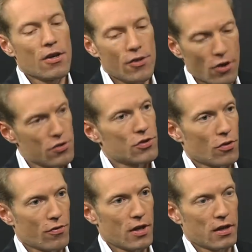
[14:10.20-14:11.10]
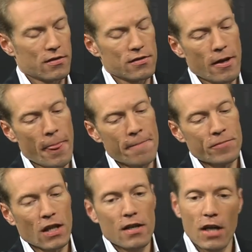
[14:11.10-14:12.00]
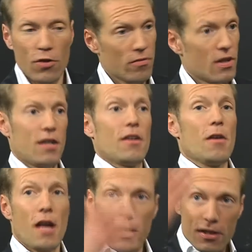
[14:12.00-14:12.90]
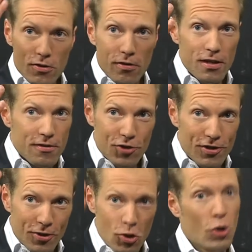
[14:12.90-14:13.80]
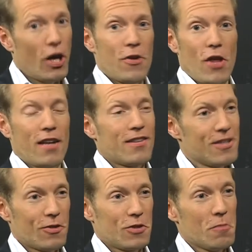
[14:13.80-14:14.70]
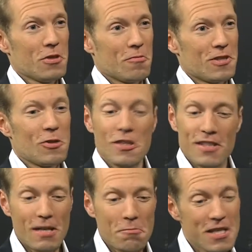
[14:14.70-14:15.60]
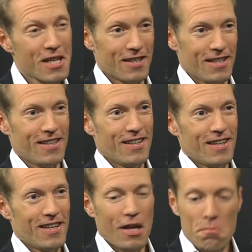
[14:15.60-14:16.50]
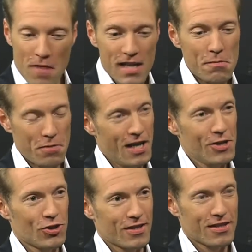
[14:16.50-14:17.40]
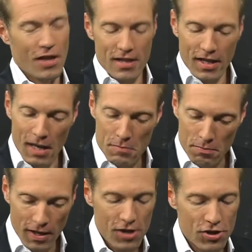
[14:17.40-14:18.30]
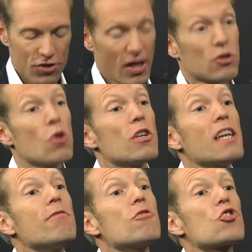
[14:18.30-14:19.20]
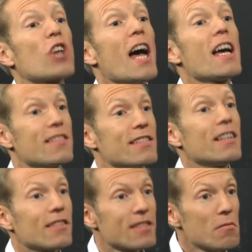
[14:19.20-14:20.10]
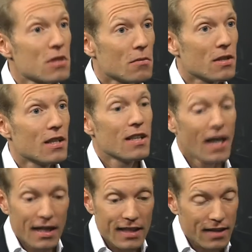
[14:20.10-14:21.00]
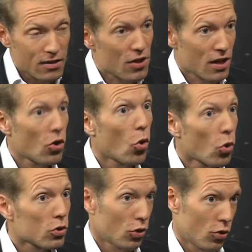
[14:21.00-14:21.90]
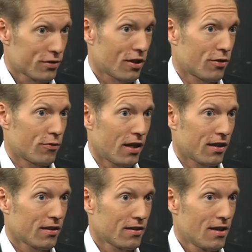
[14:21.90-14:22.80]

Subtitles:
those sort of things. Now, you just look at that list of symptoms, you can see immediately that there can be patients that don't even share a single symptom, and yet they're all called schizophrenic.